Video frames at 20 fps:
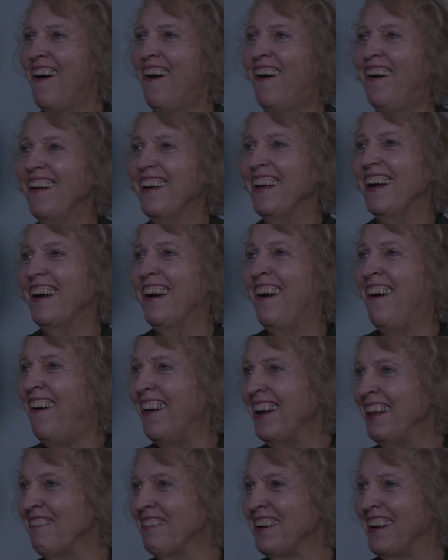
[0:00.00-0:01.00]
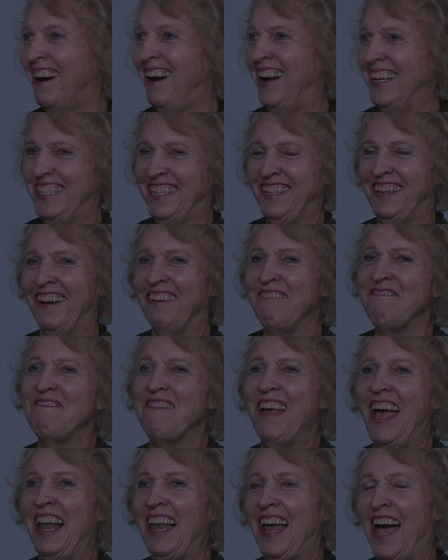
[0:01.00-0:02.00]
Hollywoodite, you know,
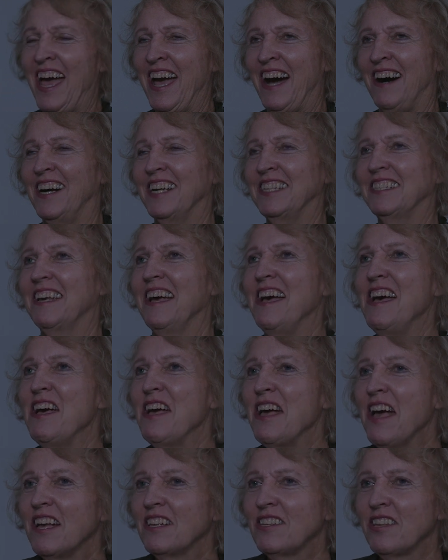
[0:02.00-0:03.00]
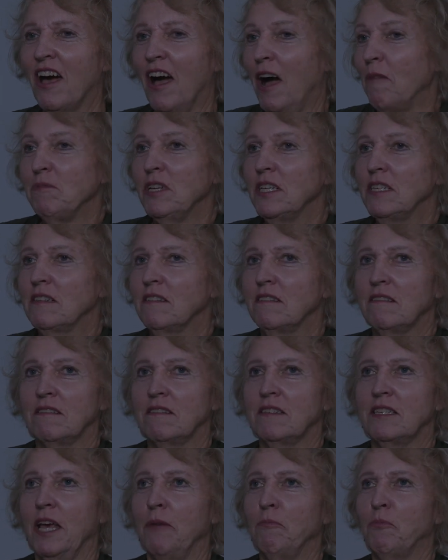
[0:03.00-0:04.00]
LAite. So I'm just
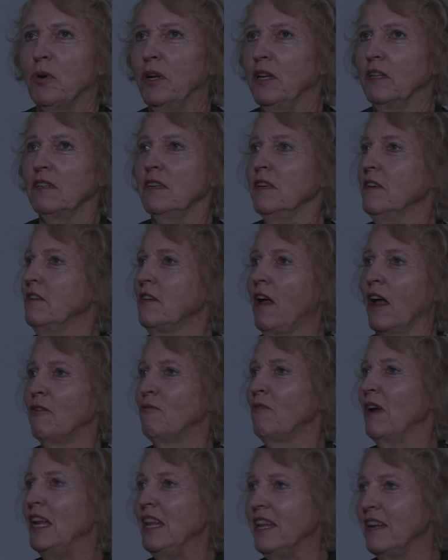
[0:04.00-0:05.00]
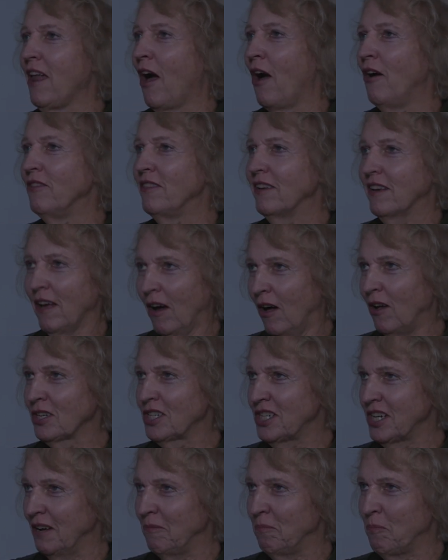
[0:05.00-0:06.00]
and you don't really know the
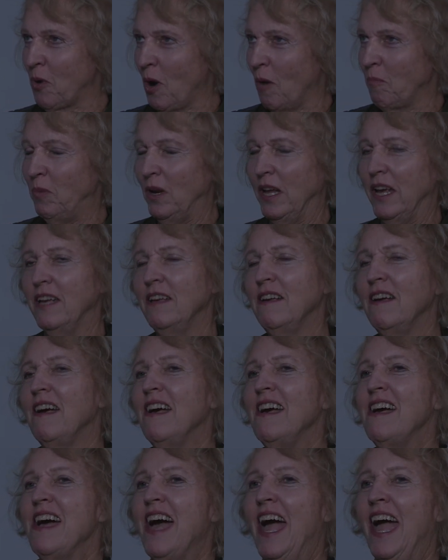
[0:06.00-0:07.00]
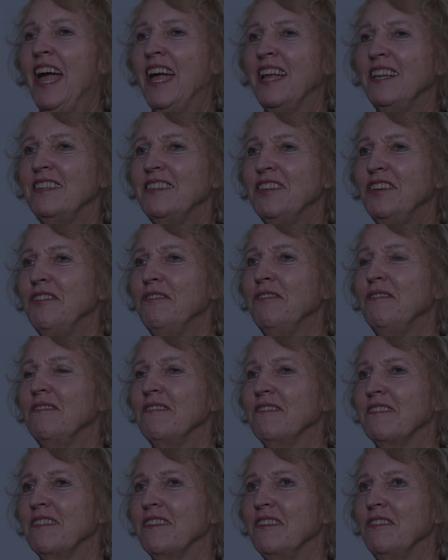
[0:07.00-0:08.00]
culture properly and you
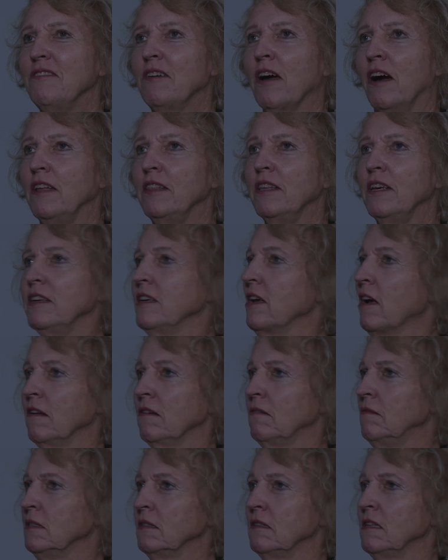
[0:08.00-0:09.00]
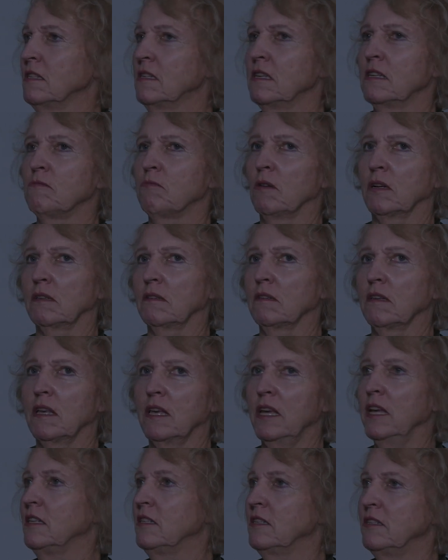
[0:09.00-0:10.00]
you go in there you go well this is what
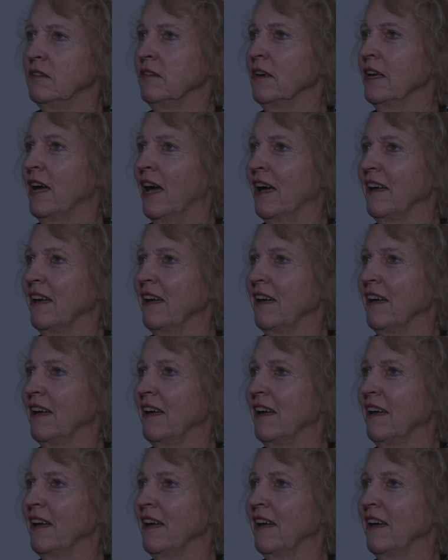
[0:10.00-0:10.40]
kids do this is